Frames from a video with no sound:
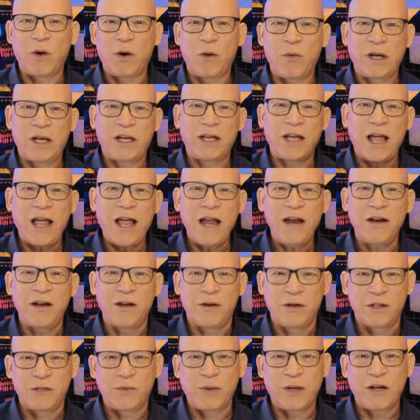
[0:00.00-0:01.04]
what we can
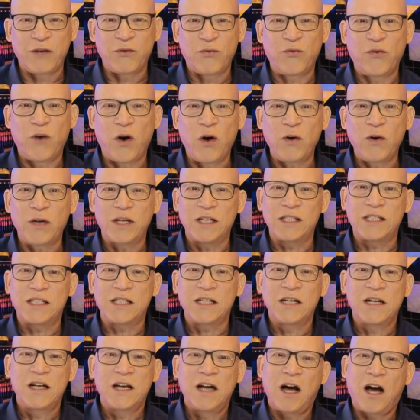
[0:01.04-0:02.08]
do is we can
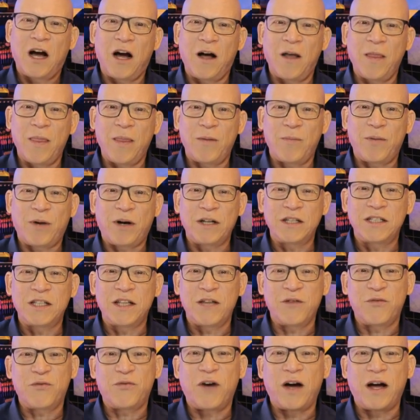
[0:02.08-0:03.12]
focus on the parts
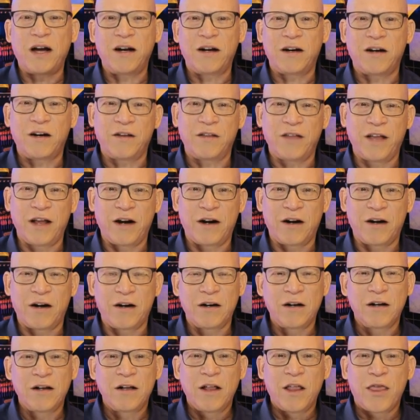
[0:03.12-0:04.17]
of the fire that
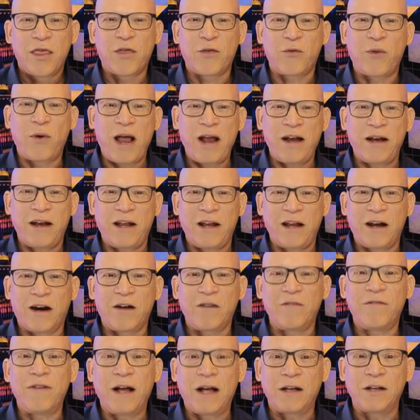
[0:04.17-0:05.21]
are threatening
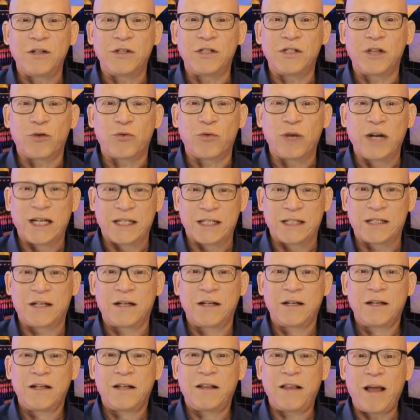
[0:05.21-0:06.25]
our values at risk.
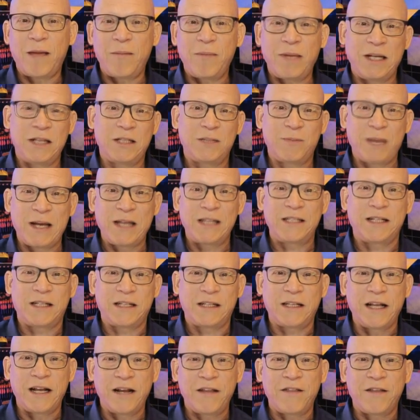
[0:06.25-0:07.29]
And that means
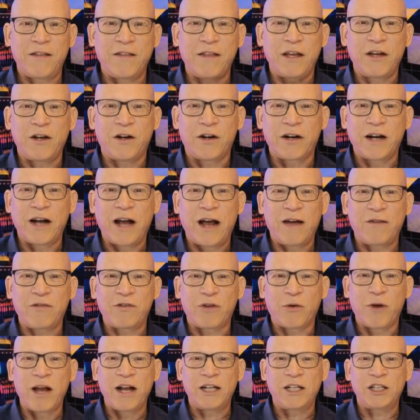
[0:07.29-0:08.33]
basically anything that you're going to have
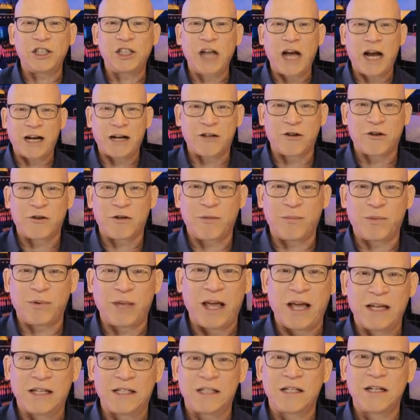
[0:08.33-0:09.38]
to write a check to
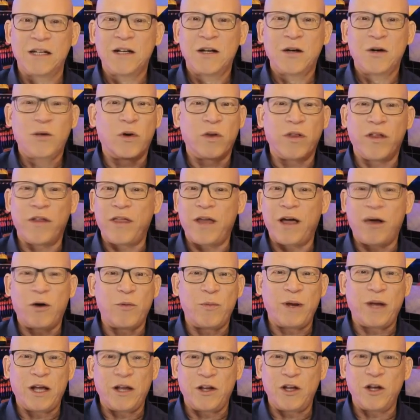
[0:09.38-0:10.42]
replace, whether that
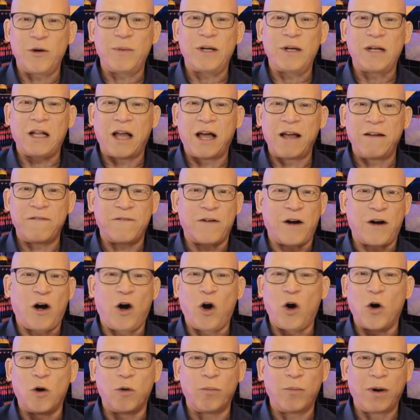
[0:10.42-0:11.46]
would be a human life, a
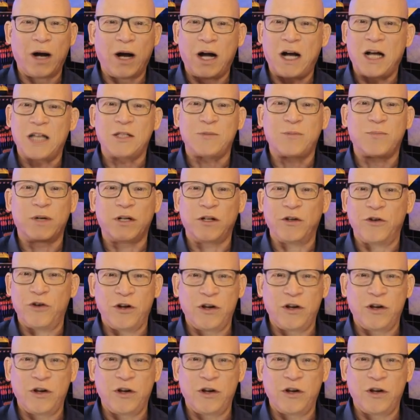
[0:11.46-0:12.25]
home, a hospital, a